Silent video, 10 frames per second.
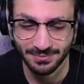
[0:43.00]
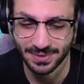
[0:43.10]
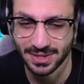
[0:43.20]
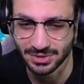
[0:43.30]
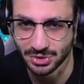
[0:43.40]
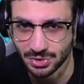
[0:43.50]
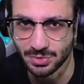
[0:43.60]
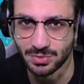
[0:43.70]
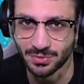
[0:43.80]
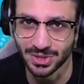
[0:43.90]
if they
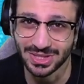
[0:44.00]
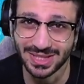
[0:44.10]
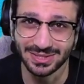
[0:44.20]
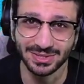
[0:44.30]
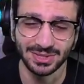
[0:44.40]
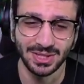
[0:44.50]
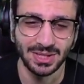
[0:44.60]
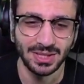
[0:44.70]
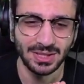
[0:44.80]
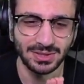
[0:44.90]
do release
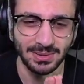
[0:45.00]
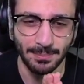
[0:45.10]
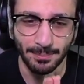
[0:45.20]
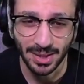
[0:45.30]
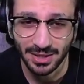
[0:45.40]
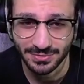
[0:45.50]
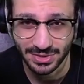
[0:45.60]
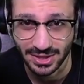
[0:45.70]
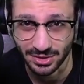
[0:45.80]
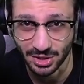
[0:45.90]
some
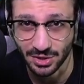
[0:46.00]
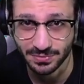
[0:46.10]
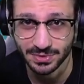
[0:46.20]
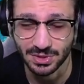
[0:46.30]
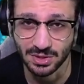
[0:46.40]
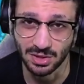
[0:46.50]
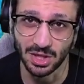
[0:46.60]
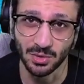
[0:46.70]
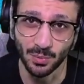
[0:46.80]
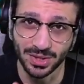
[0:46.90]
buffs and nerfs
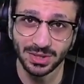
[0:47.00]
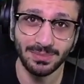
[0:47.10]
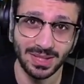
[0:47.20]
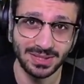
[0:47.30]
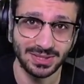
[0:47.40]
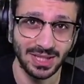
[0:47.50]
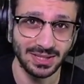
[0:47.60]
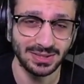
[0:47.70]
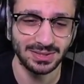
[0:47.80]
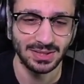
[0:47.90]
along with the mini
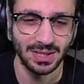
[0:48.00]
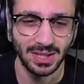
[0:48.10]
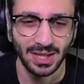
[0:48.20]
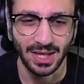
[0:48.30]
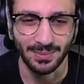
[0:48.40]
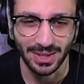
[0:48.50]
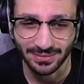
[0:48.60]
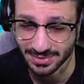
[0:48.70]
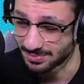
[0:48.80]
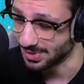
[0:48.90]
set, and we
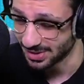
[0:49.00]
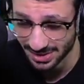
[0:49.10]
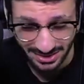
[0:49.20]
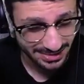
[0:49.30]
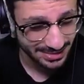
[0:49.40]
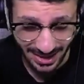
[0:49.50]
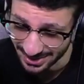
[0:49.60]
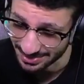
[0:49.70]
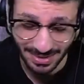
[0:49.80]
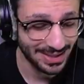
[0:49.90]
have some really
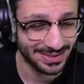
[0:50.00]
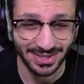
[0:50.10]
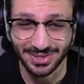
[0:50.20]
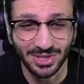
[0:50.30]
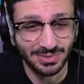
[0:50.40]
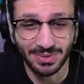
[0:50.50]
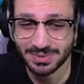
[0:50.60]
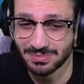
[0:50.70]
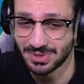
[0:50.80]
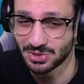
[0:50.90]
nice mini set cards,
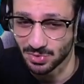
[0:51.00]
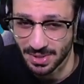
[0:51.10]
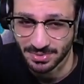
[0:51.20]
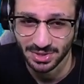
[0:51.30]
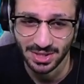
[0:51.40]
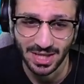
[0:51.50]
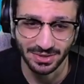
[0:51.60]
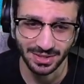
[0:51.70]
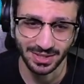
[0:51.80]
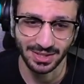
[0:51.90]
maybe some disruption,
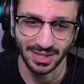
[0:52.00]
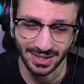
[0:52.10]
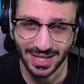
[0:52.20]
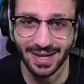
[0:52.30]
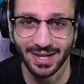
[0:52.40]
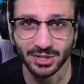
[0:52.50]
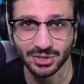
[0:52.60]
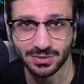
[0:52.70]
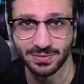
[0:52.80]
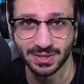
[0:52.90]
I think it can
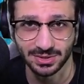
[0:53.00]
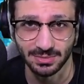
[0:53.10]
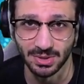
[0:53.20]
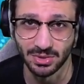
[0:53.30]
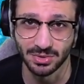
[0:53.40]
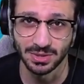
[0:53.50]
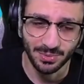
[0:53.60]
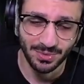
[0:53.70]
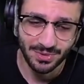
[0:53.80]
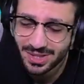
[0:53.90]
actually fix the mode.
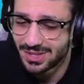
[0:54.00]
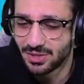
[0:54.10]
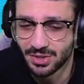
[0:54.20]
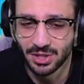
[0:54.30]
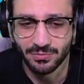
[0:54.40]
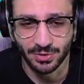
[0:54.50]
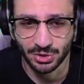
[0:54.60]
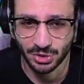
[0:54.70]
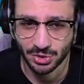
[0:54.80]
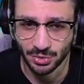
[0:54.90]
We really don't know for
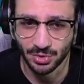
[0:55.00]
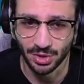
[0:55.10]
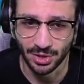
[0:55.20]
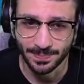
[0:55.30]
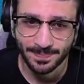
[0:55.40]
sure